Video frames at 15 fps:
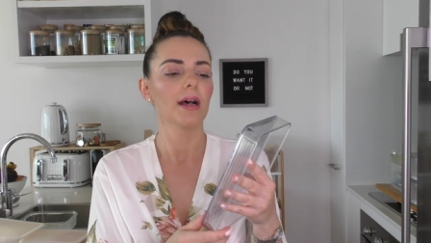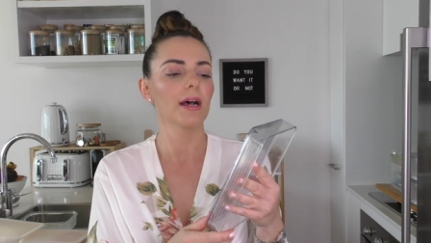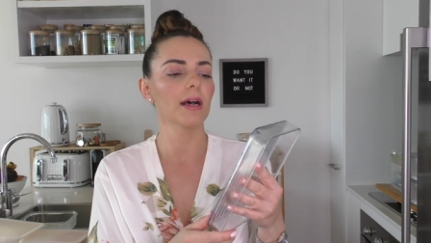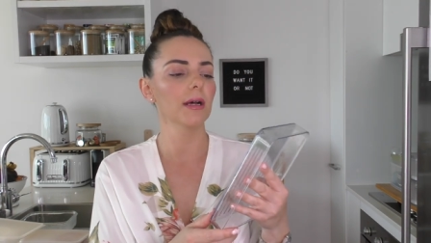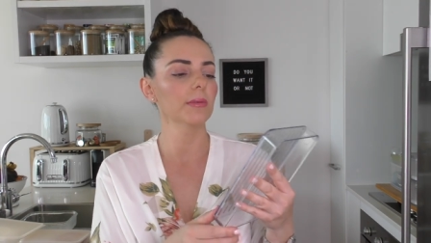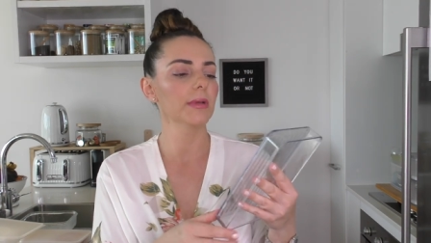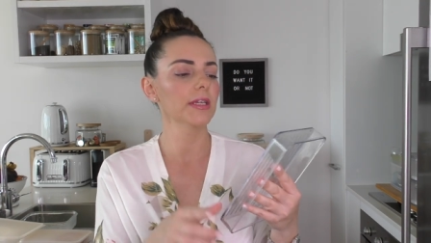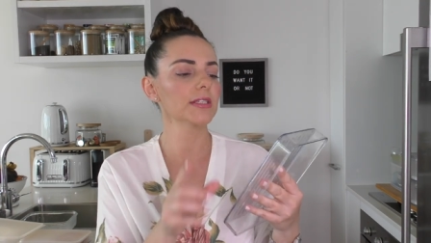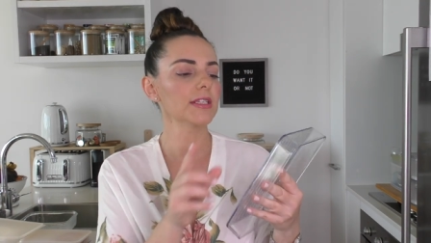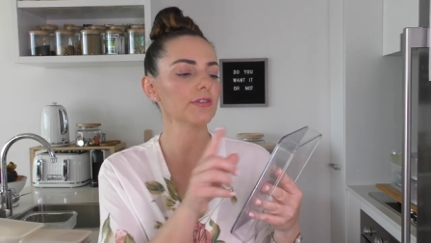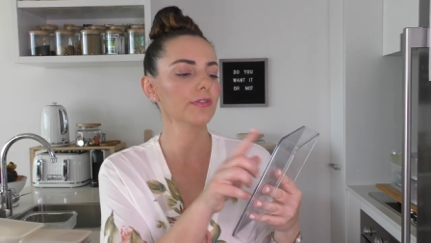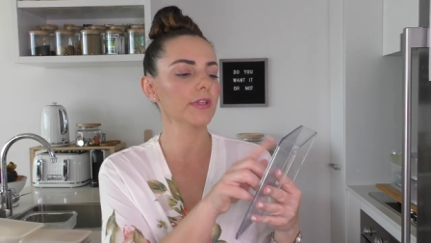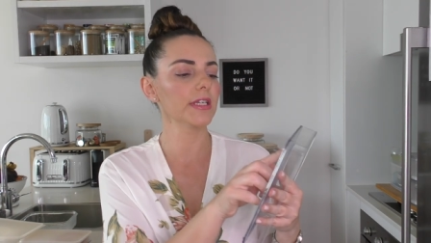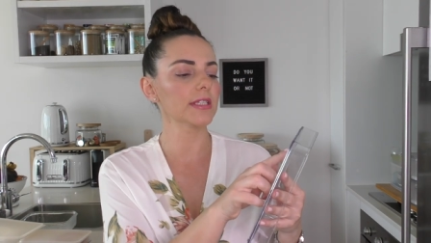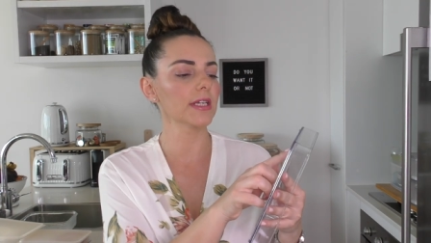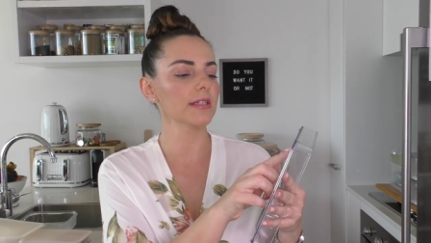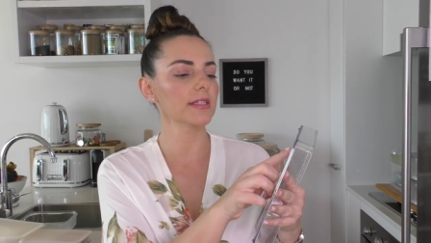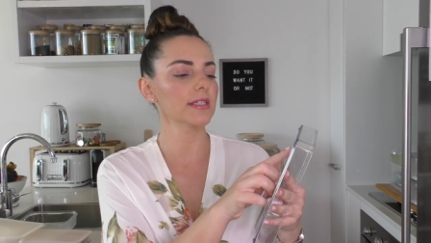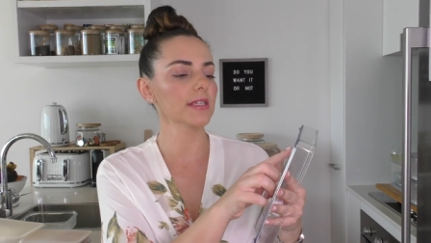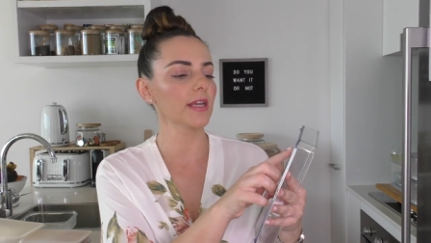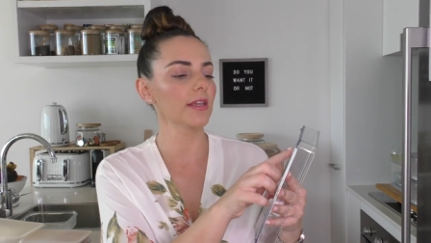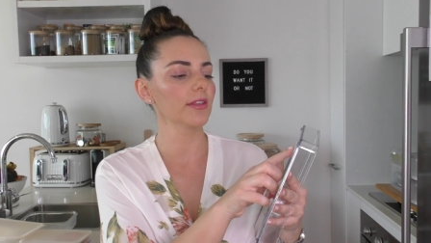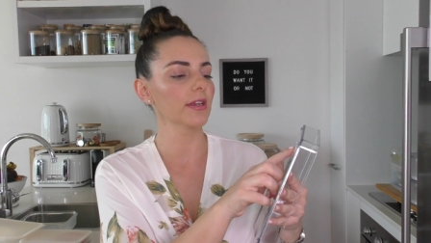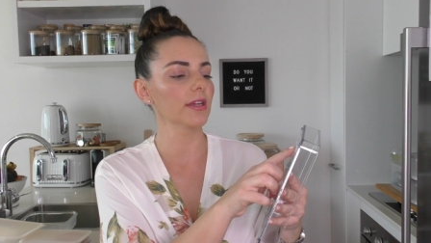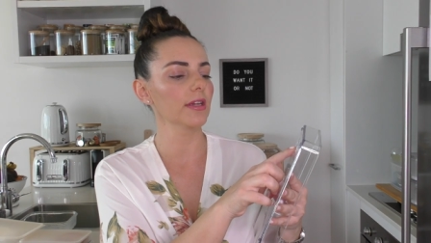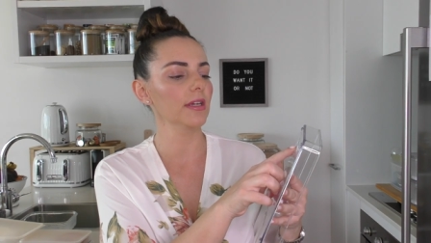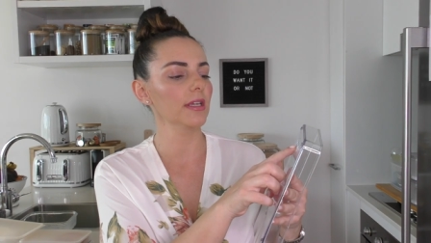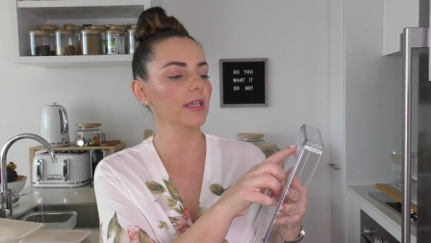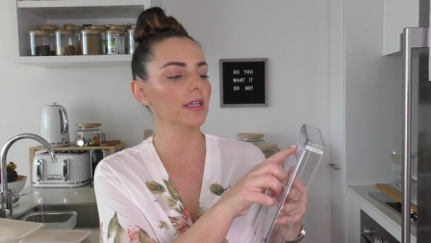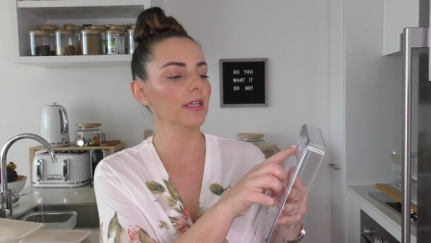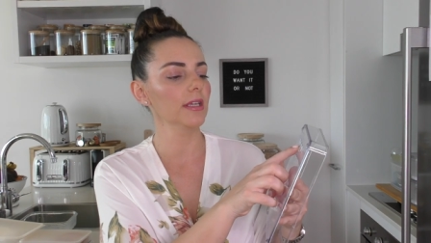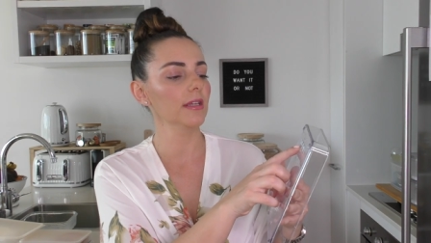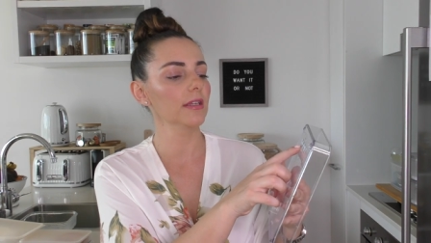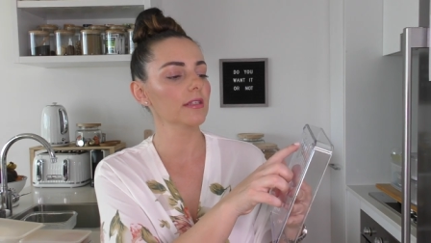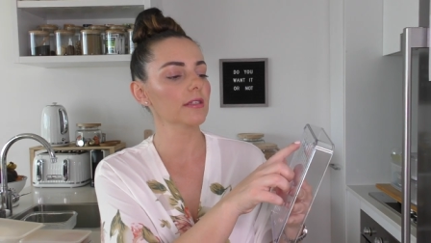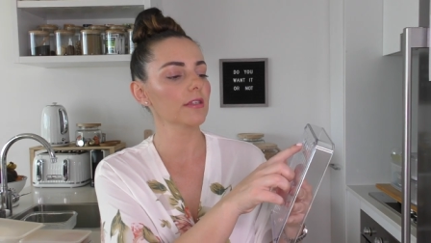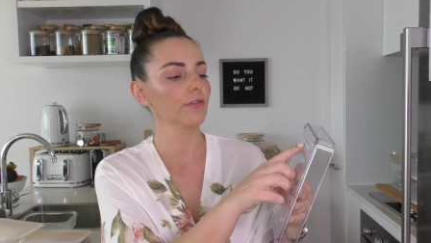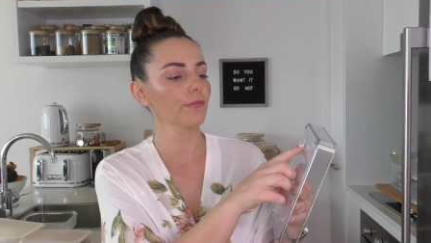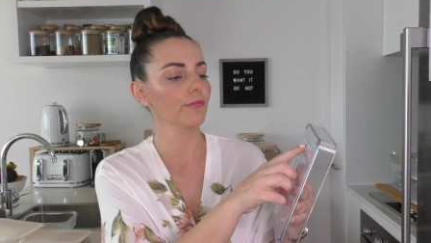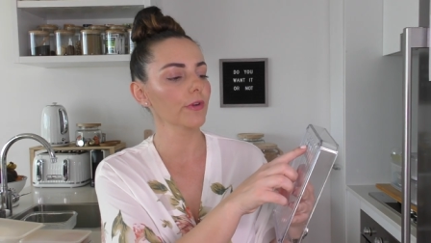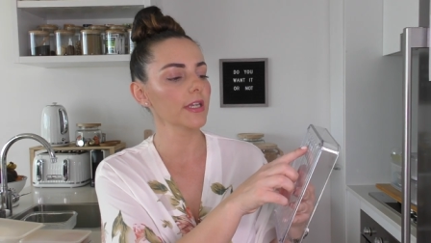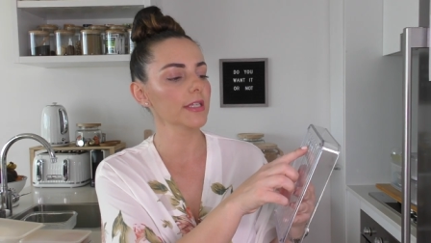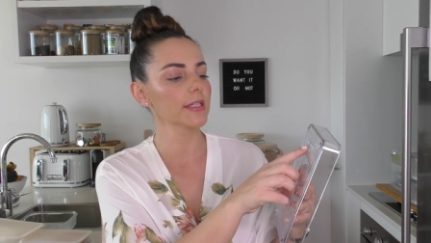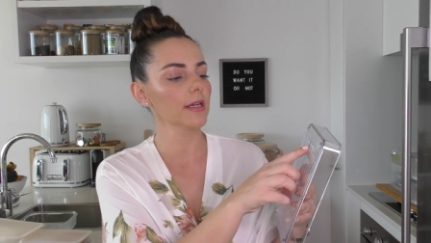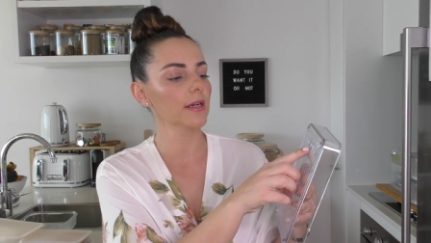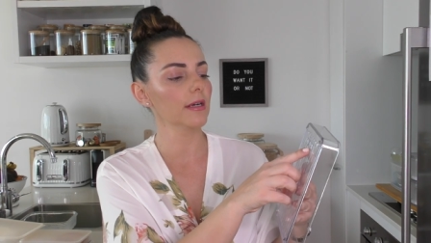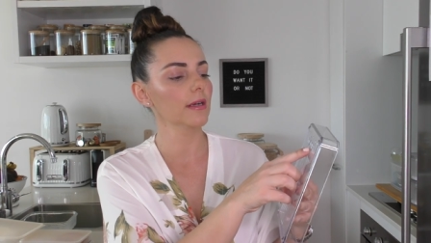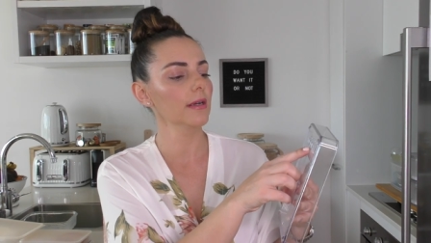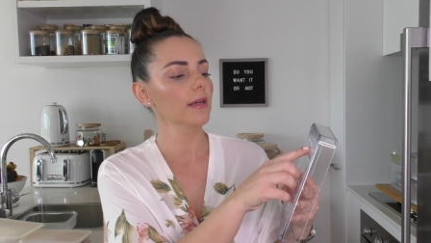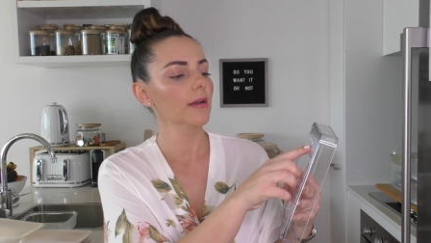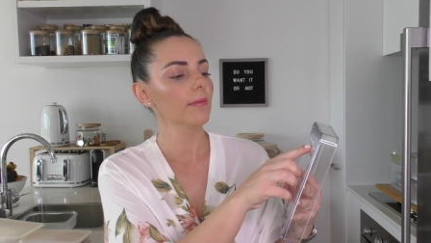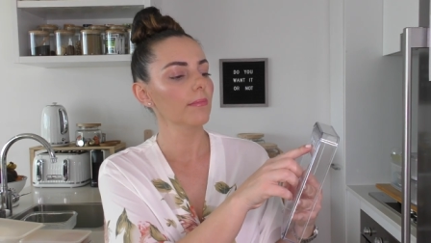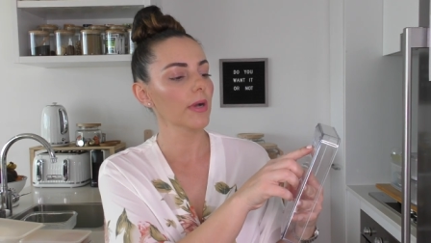Um, and it definitely does say that it is freezer